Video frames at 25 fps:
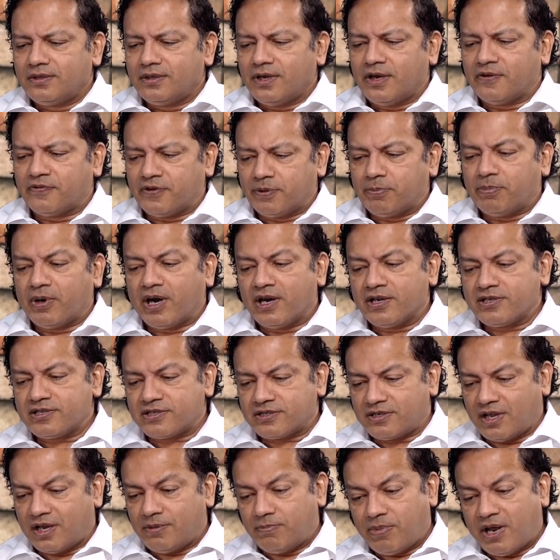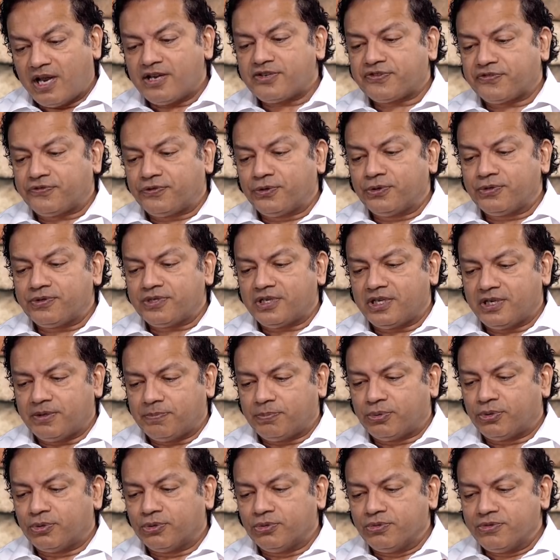Every branch that bears fruit he
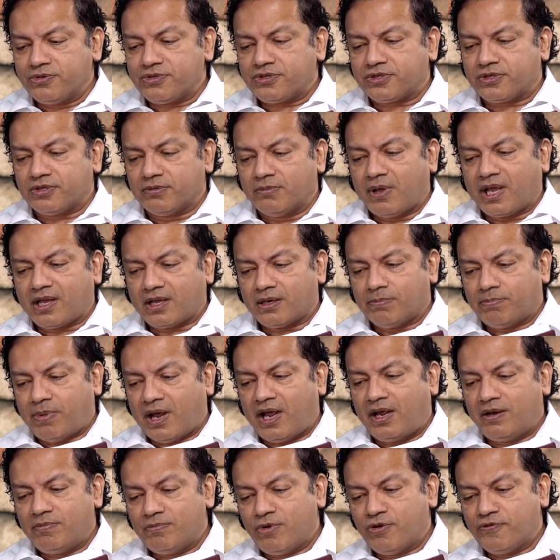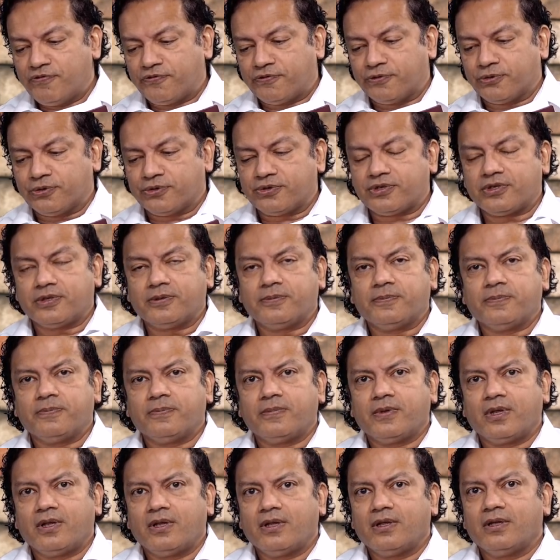prunes to make it bear more fruit.
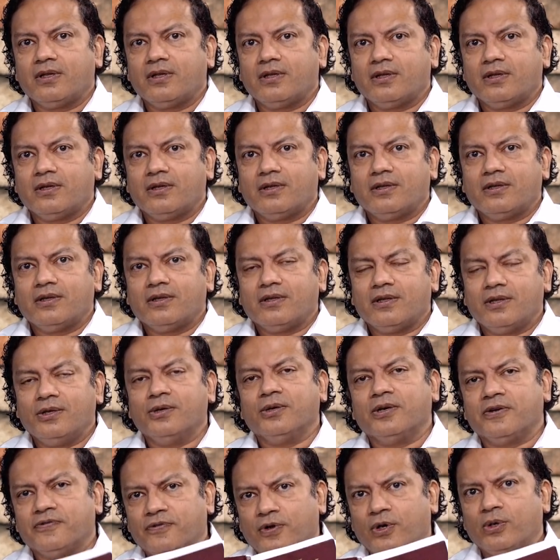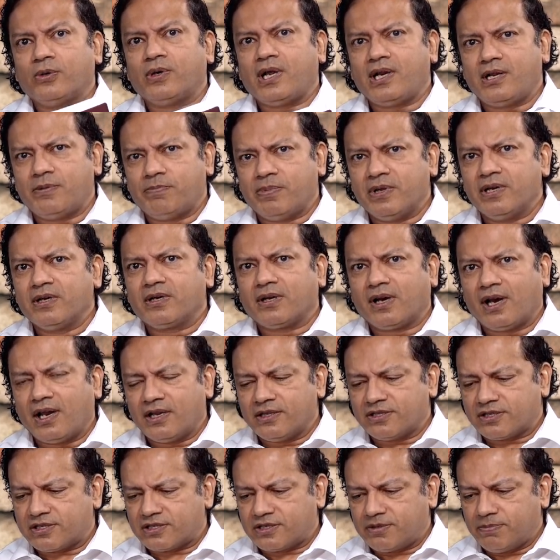You have already been
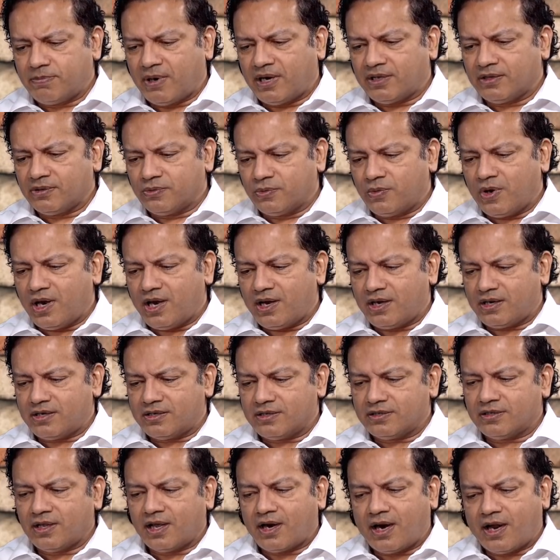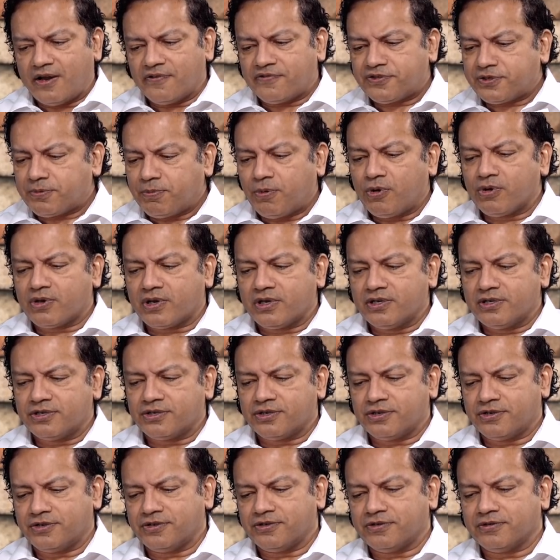cleansed by the word that I have spoken
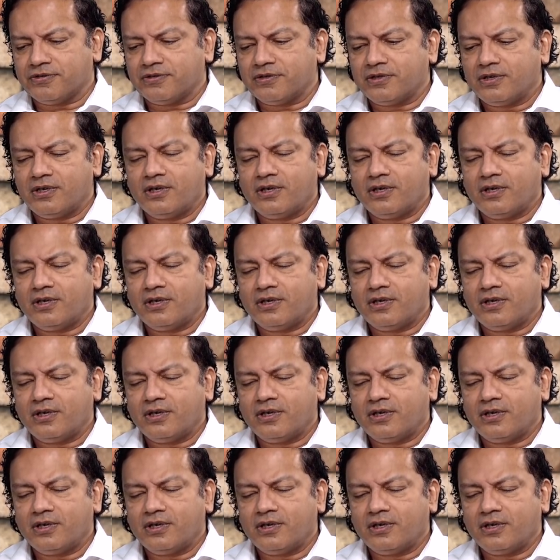to you.